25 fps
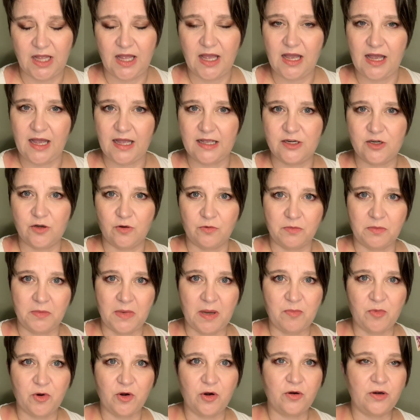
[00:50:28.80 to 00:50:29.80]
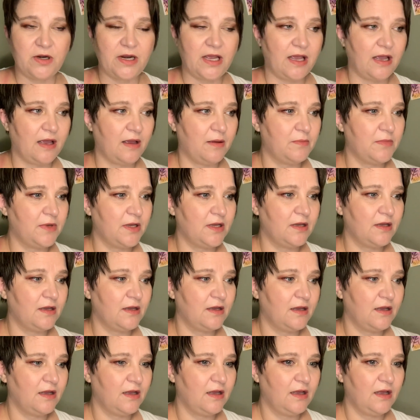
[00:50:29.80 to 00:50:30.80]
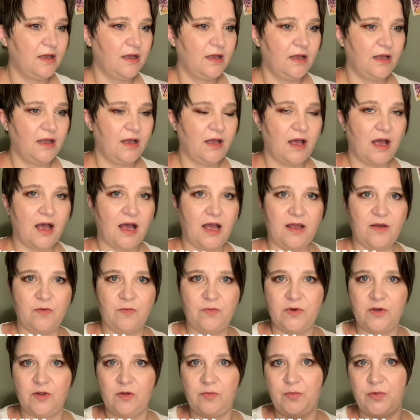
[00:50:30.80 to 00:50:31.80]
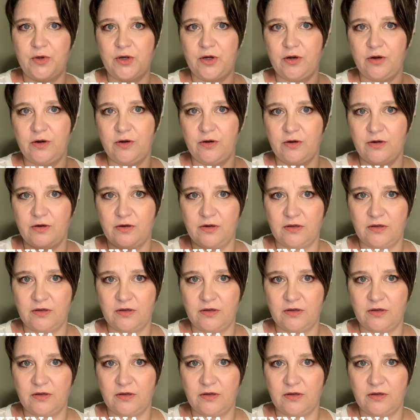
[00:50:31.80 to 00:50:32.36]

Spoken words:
I don't remember her name. I will put her